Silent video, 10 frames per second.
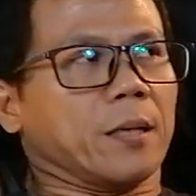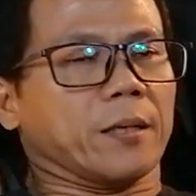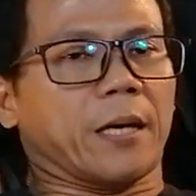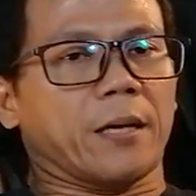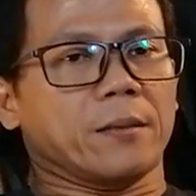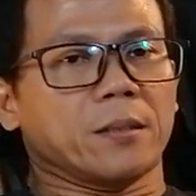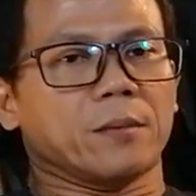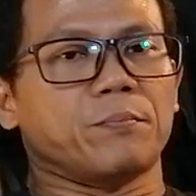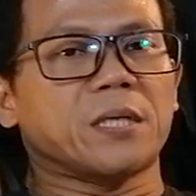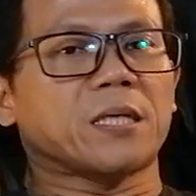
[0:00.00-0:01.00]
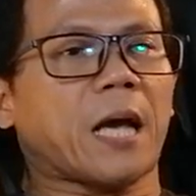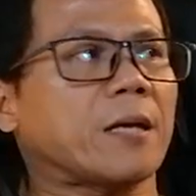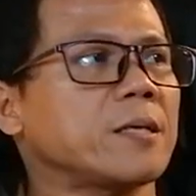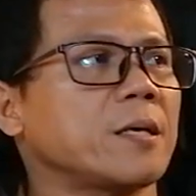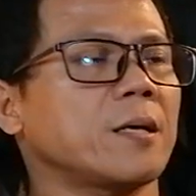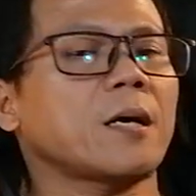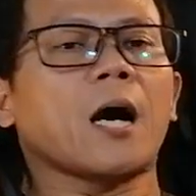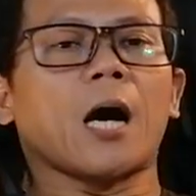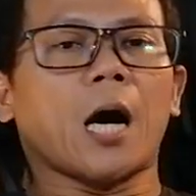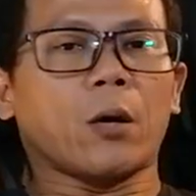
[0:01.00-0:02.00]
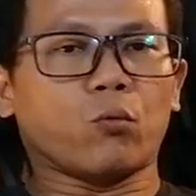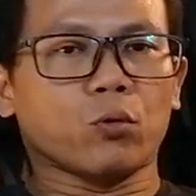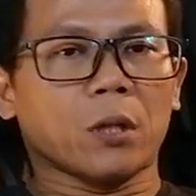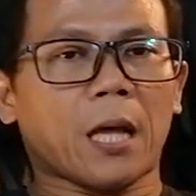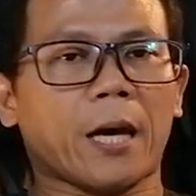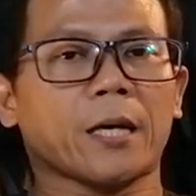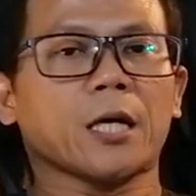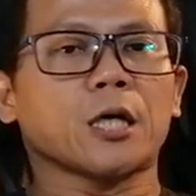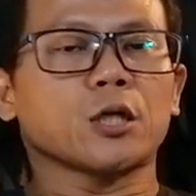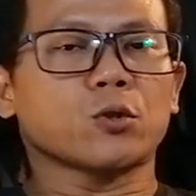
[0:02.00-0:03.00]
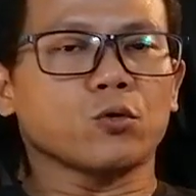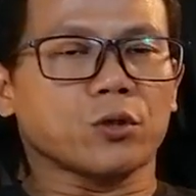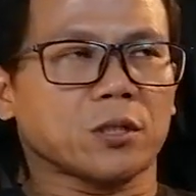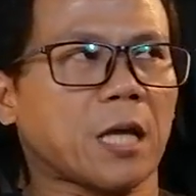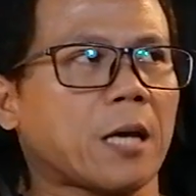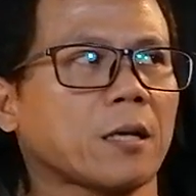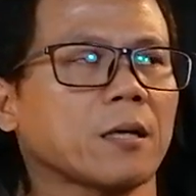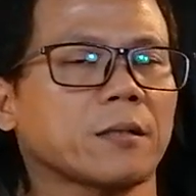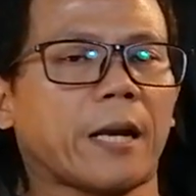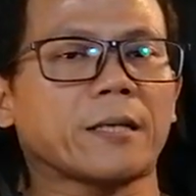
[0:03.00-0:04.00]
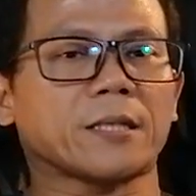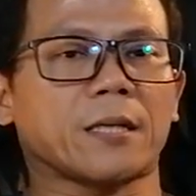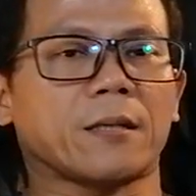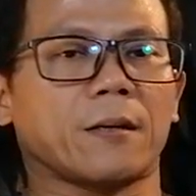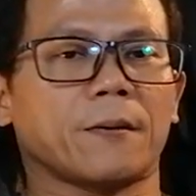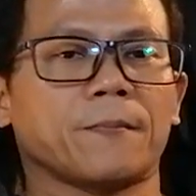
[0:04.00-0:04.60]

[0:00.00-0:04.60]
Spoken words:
Again, this idea, I would like to start a training center.